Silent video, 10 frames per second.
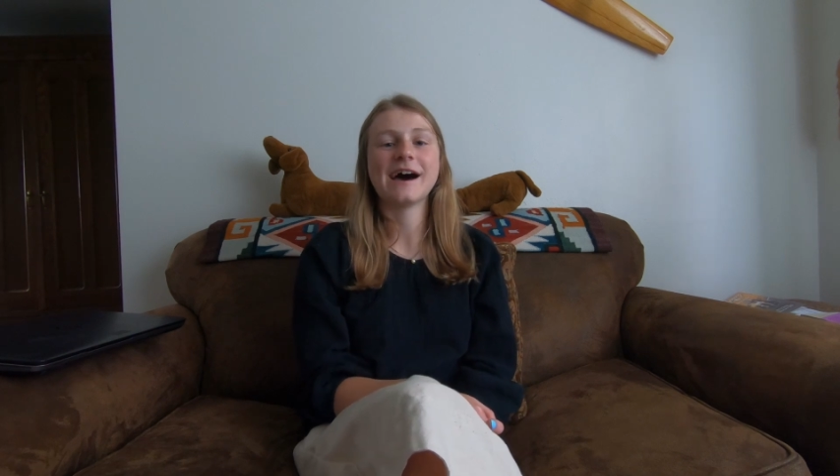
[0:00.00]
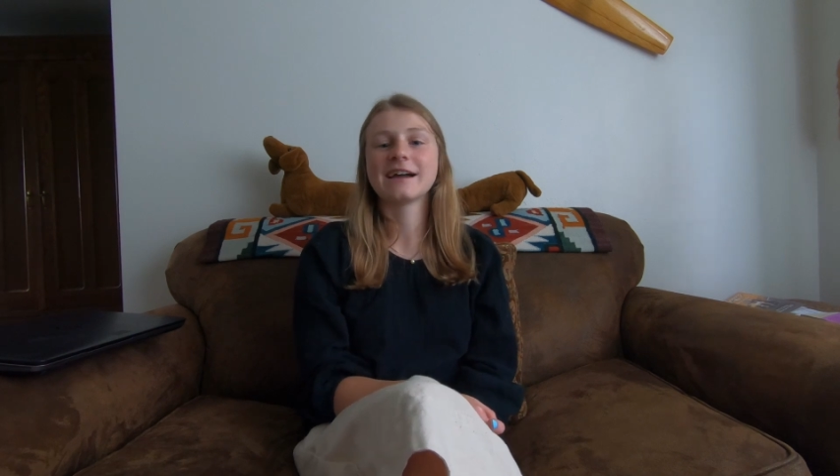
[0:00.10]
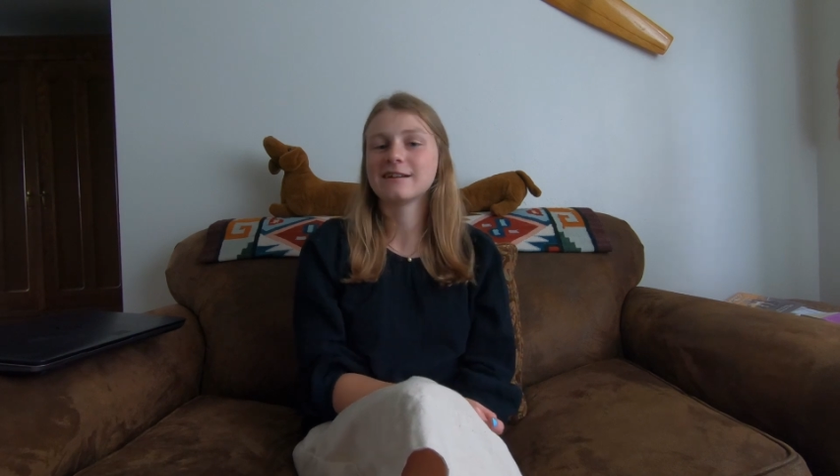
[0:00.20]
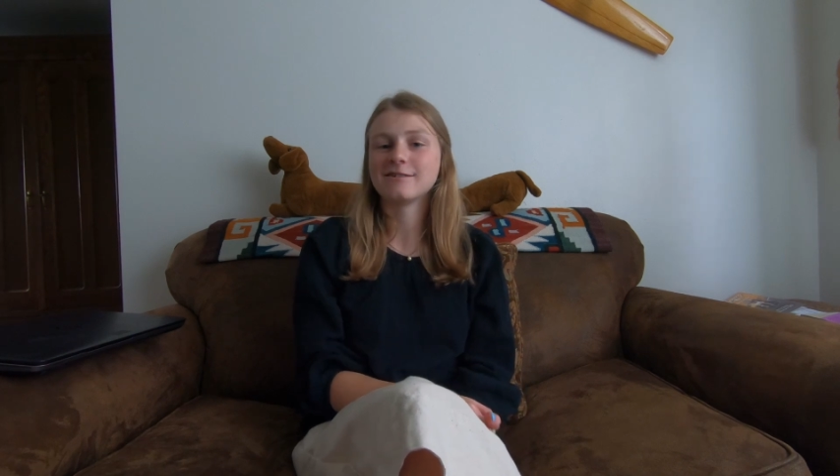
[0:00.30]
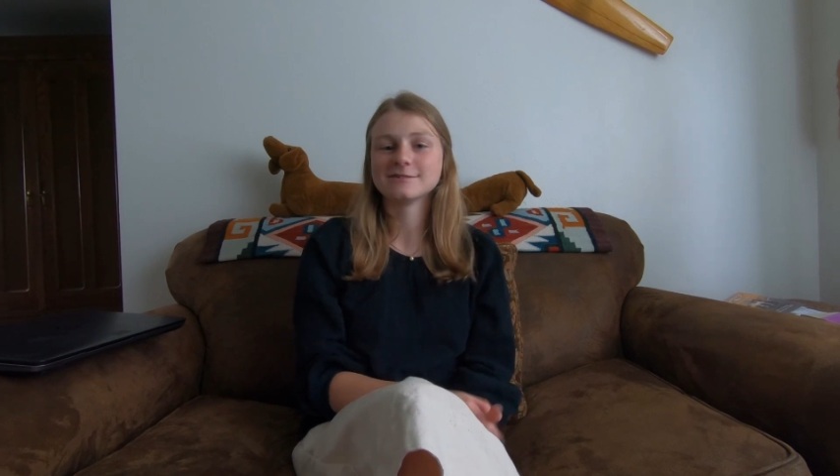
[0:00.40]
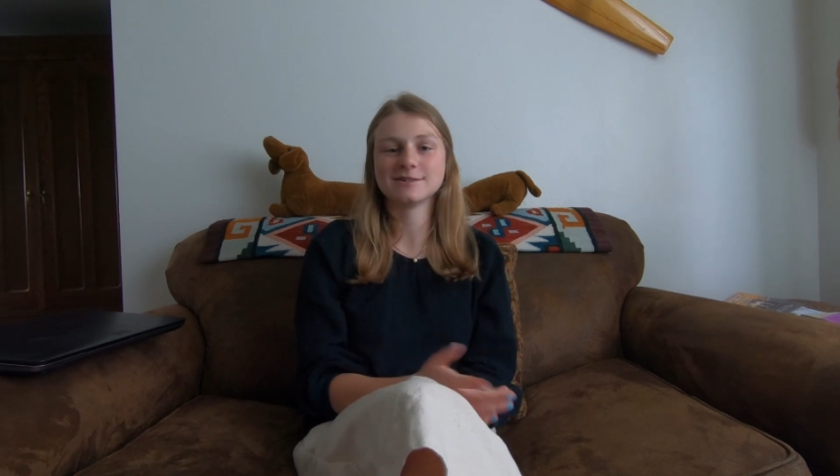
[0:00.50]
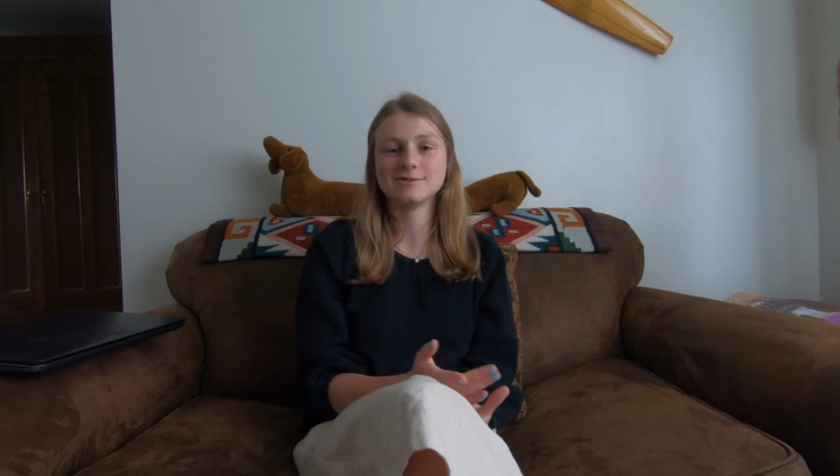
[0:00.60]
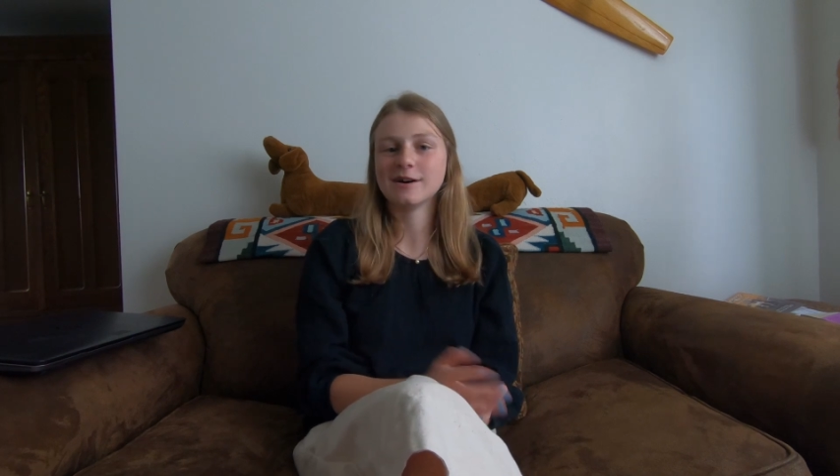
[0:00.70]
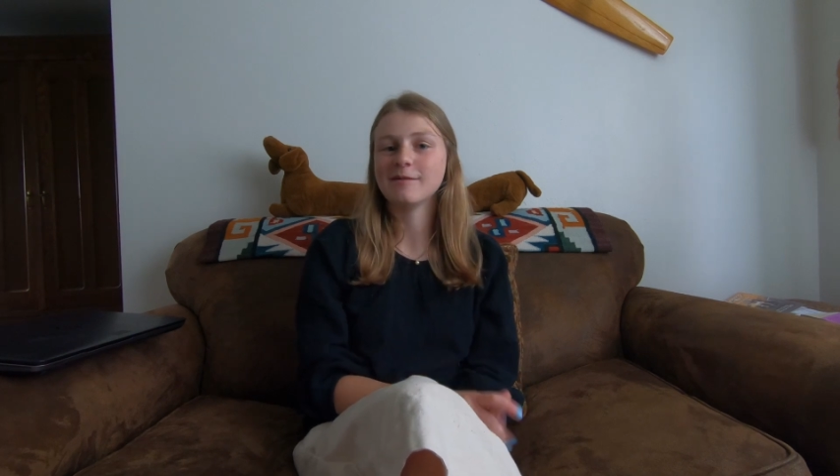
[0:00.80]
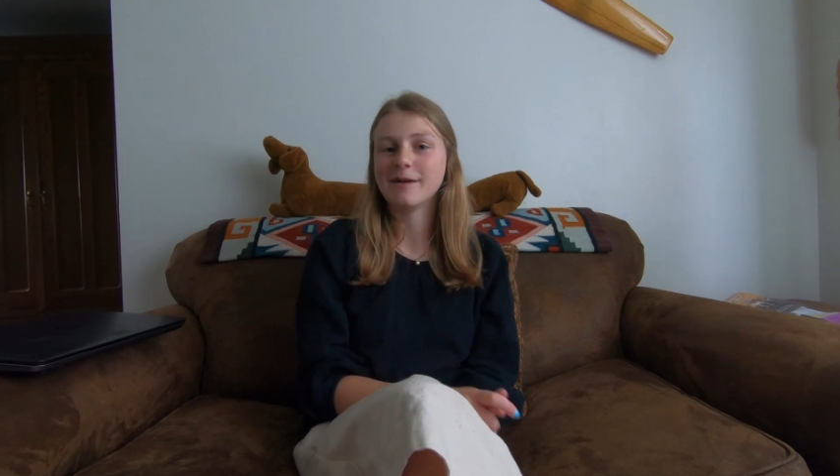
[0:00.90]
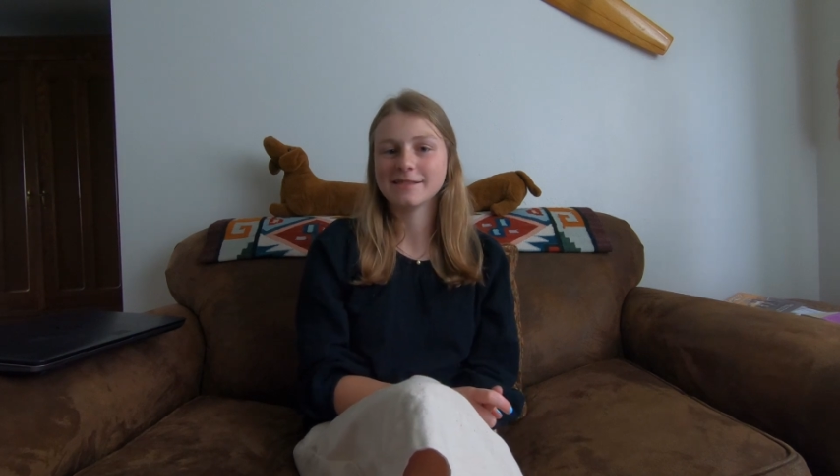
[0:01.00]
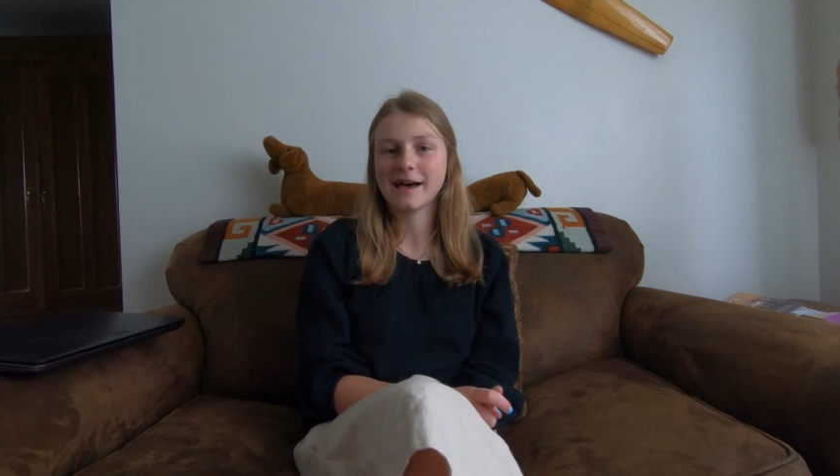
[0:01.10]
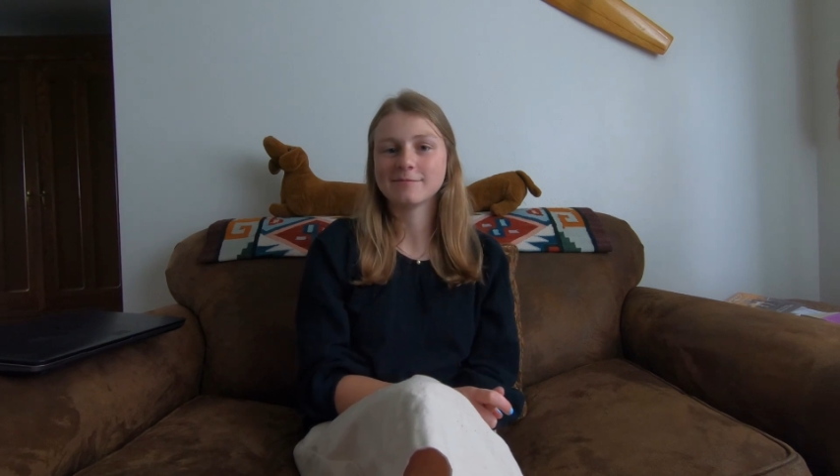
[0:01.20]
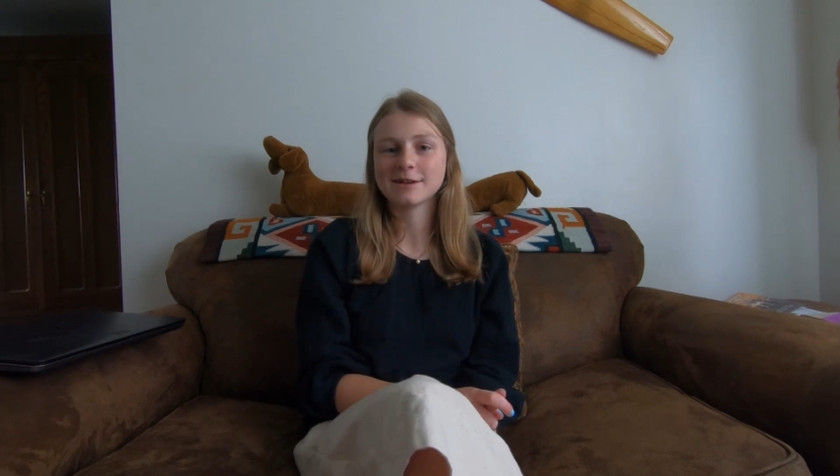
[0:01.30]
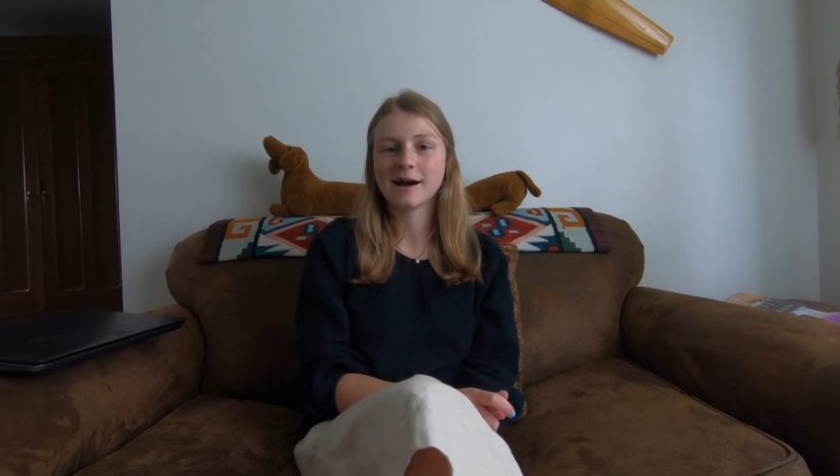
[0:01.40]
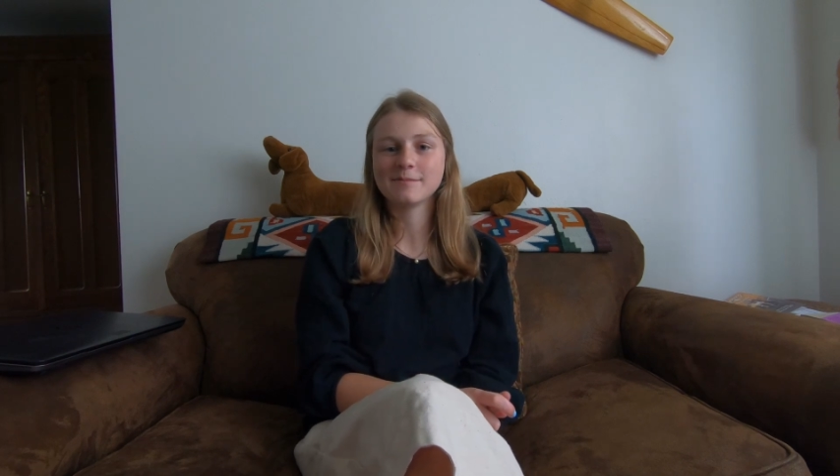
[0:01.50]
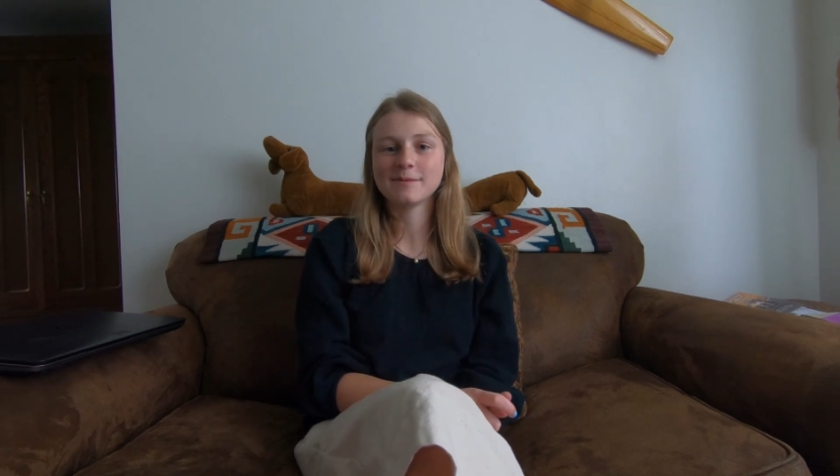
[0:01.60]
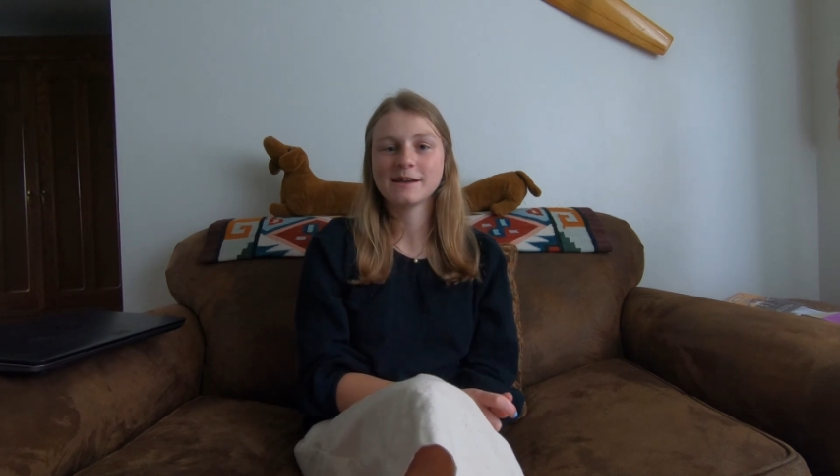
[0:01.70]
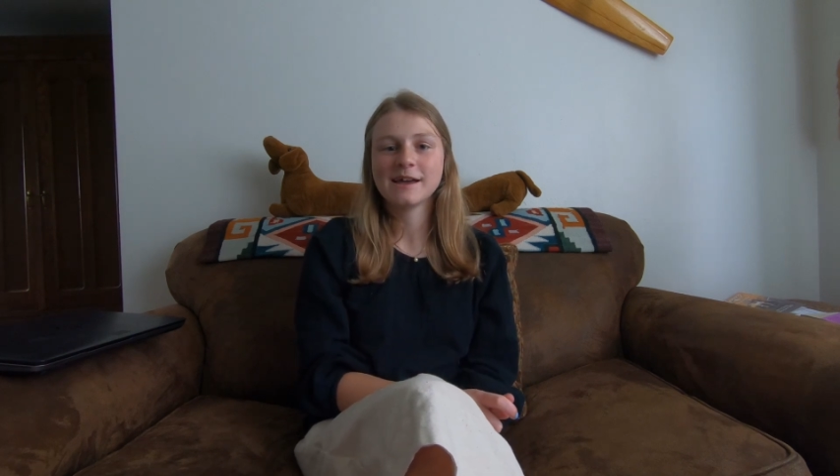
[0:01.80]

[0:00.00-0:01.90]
I could also do on my laptop.